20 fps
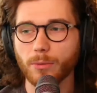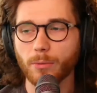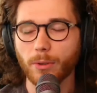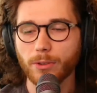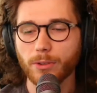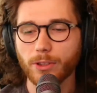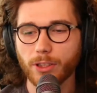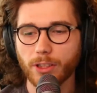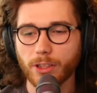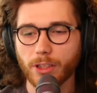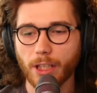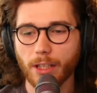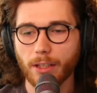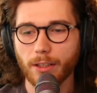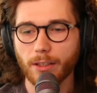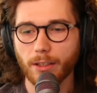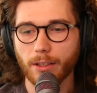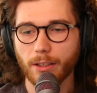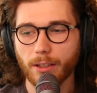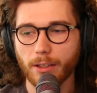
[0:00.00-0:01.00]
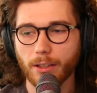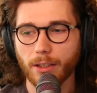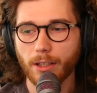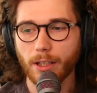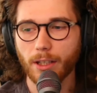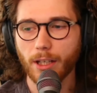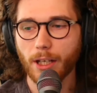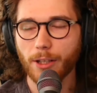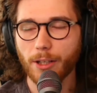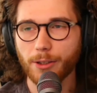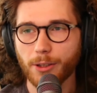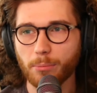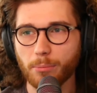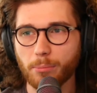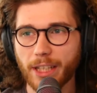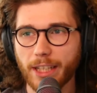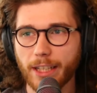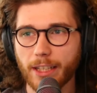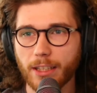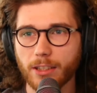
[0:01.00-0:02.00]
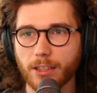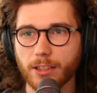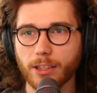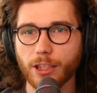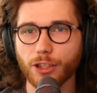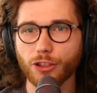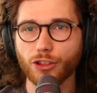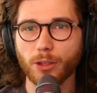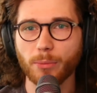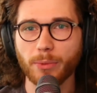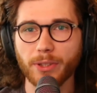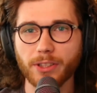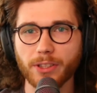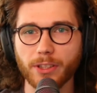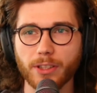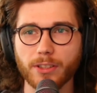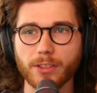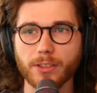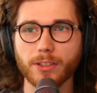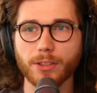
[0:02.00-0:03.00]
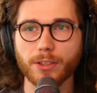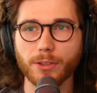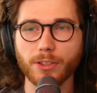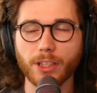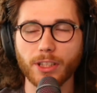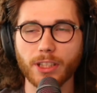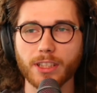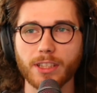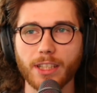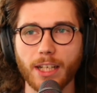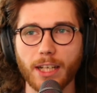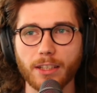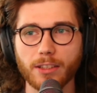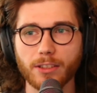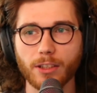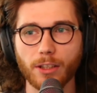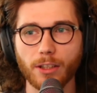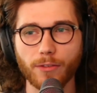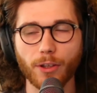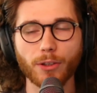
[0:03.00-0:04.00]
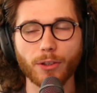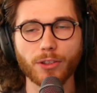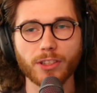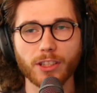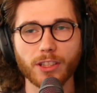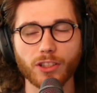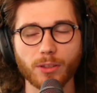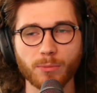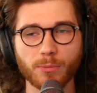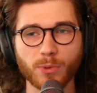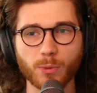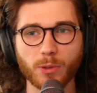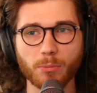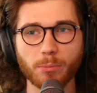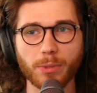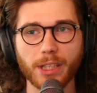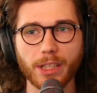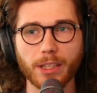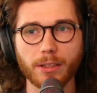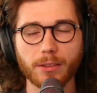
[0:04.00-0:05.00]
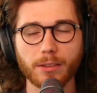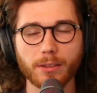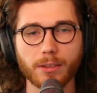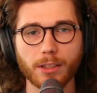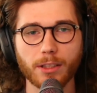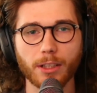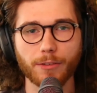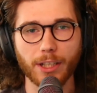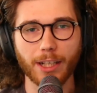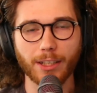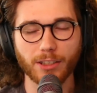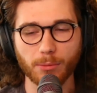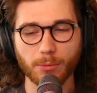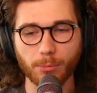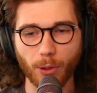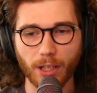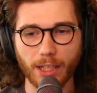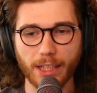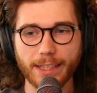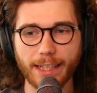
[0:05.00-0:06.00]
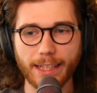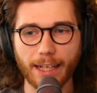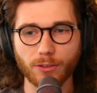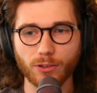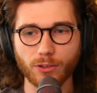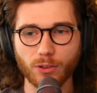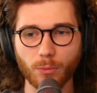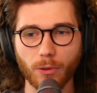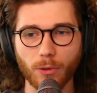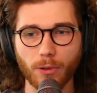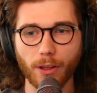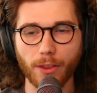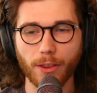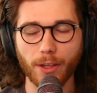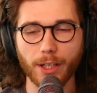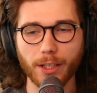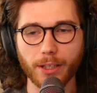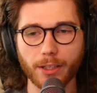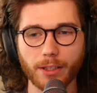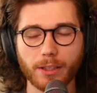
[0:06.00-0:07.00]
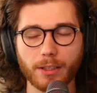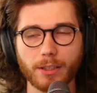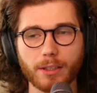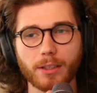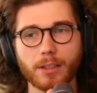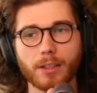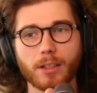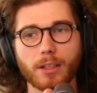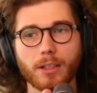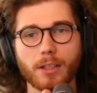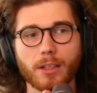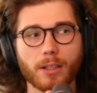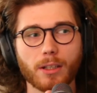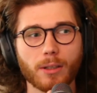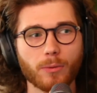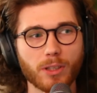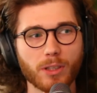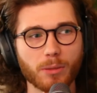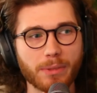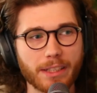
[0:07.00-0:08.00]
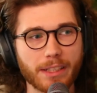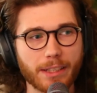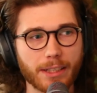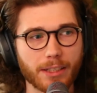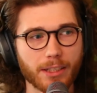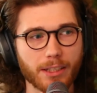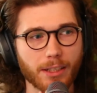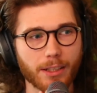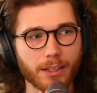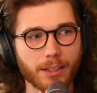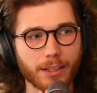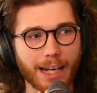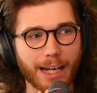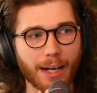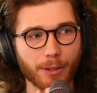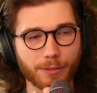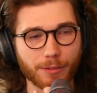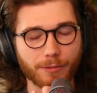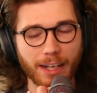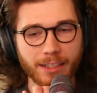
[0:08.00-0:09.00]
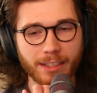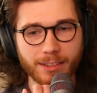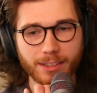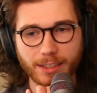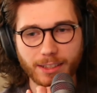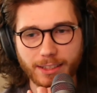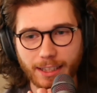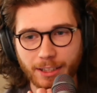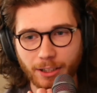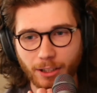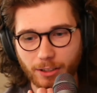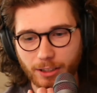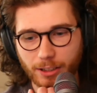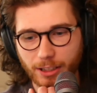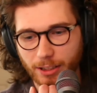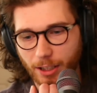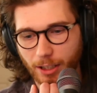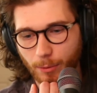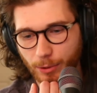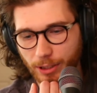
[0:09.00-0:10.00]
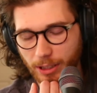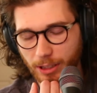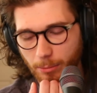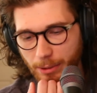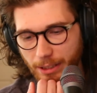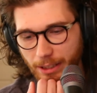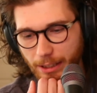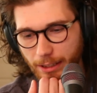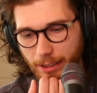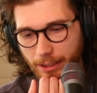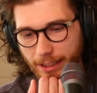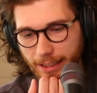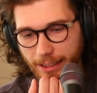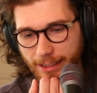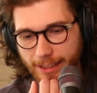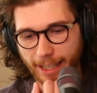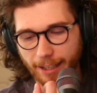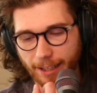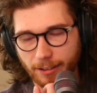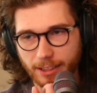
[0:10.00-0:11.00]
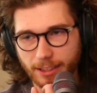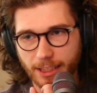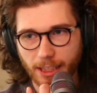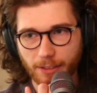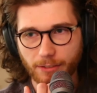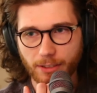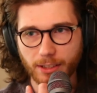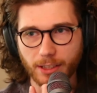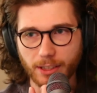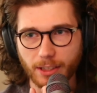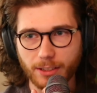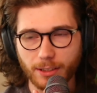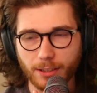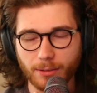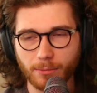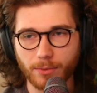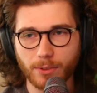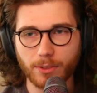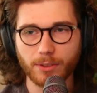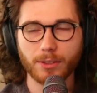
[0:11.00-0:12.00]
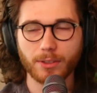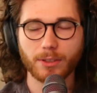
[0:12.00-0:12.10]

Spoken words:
would you say the biggest attributors to success of those systems would be? If you had to boil it down to one thing, would it be the how advanced the technologies are? Would it be the integrity of the systems?